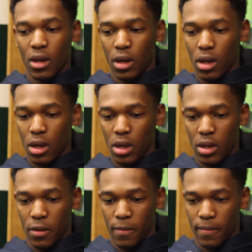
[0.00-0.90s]

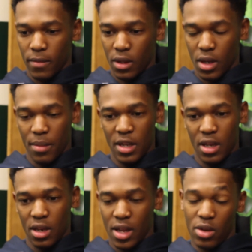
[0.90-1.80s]
I
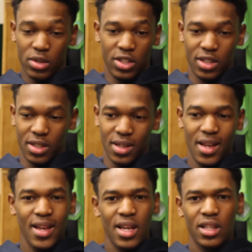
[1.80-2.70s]
mean, it was just,
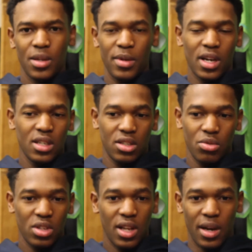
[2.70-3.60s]
to be honest, it
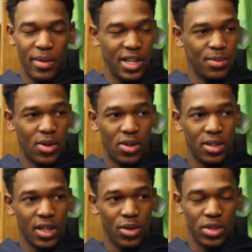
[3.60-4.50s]
was a lot of baseball.
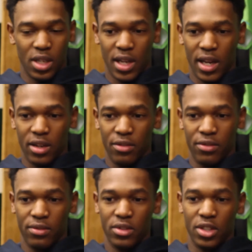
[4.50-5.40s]
It was a lot
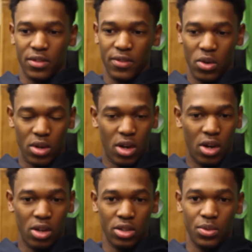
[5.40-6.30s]
of just phone
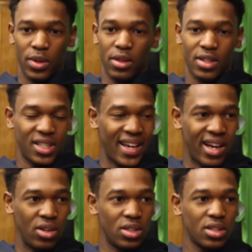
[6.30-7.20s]
calls with
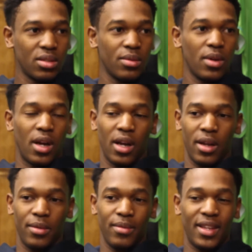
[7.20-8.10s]
scouts
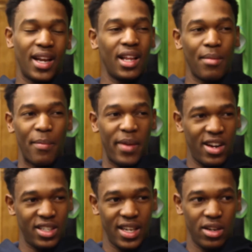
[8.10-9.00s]
that I let my
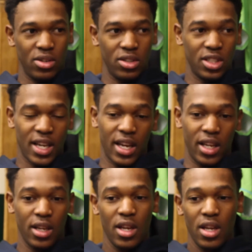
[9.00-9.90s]
parents handle, just kind
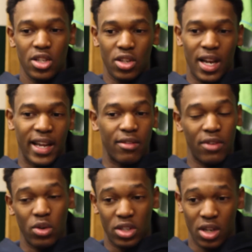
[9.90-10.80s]
of so that I could
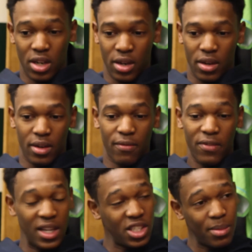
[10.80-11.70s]
focus on
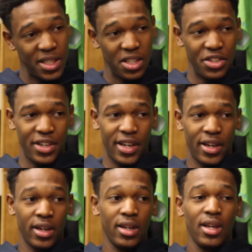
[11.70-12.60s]
finishing my senior
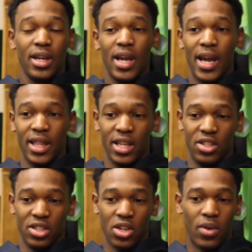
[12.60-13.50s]
year and then
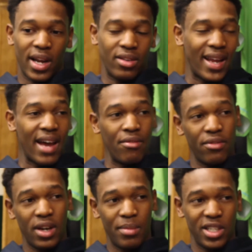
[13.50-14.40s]
just going out and having
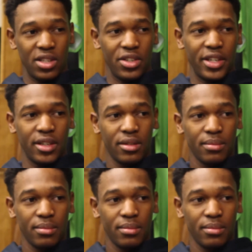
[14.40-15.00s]
fun my senior year.